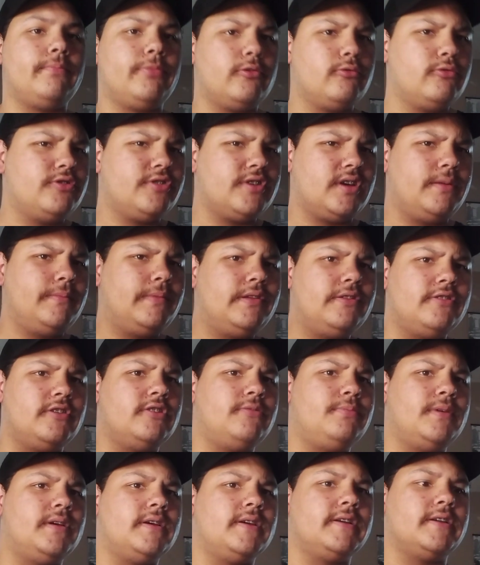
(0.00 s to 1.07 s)
which kind of makes
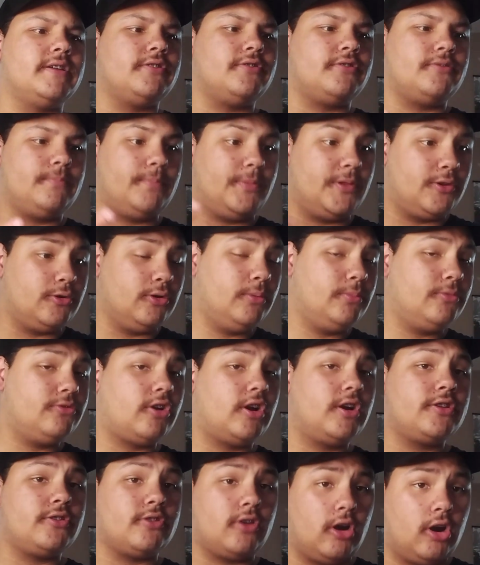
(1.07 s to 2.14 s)
sense because Toy
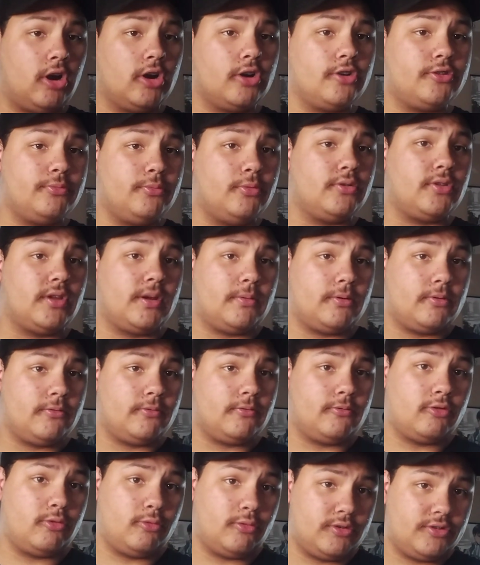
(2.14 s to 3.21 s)
animatronics are smoother,
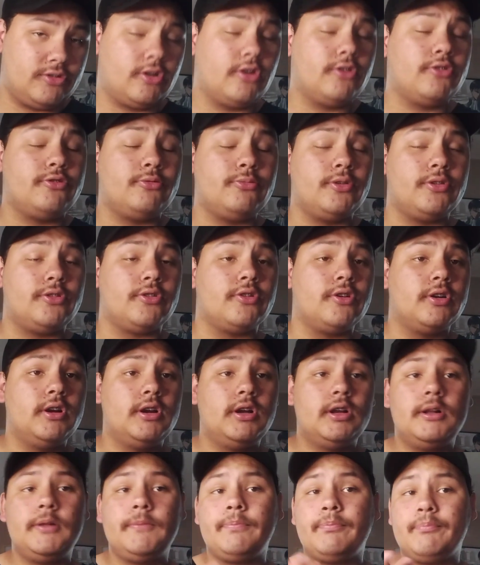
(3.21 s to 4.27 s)
or which are smoother
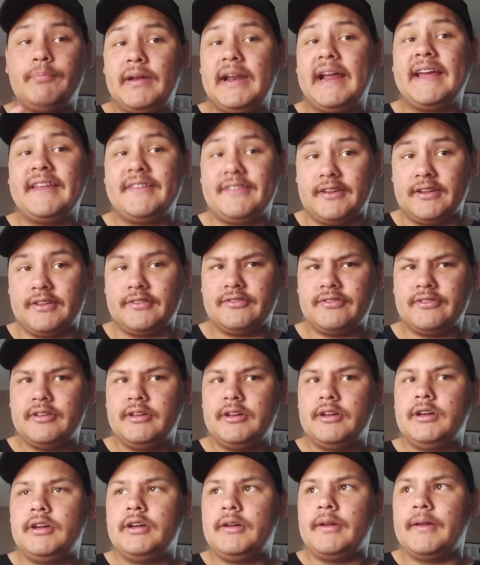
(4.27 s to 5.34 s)
plastics,
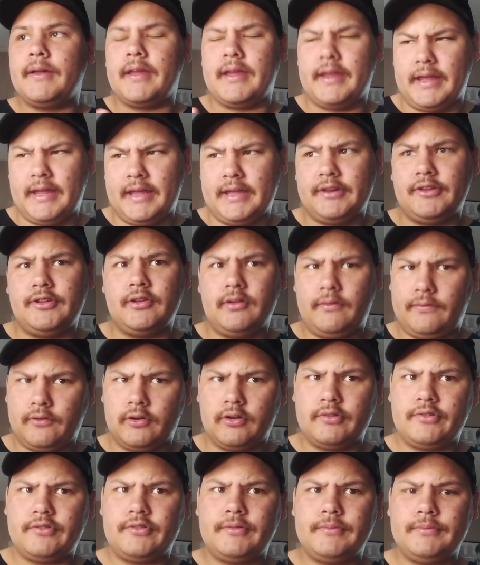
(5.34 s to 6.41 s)
and
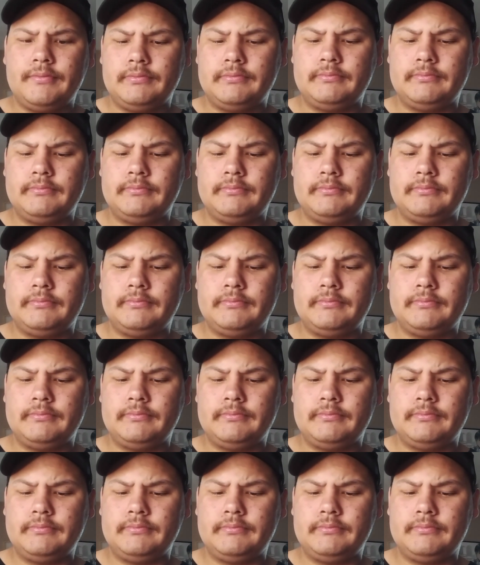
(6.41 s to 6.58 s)
universe.